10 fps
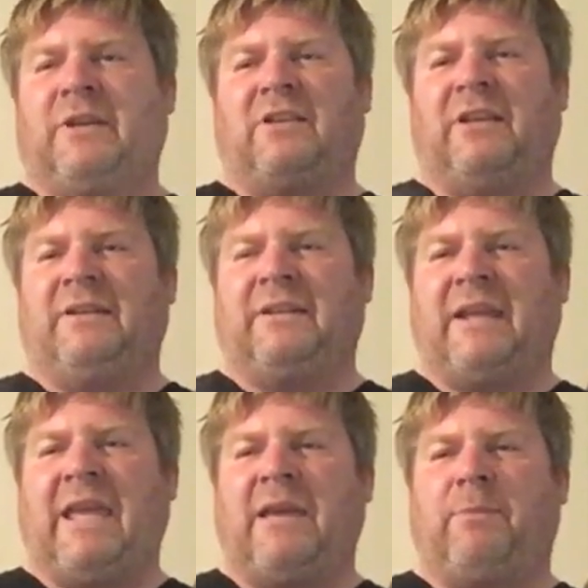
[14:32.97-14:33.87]
Clinton
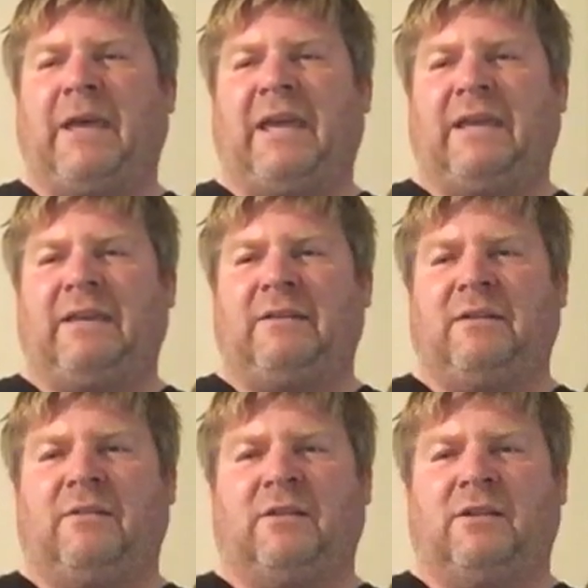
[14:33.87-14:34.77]
campaign
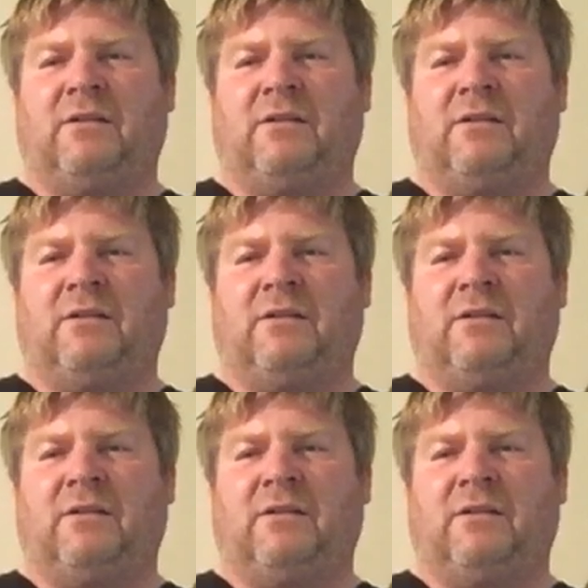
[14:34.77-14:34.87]
and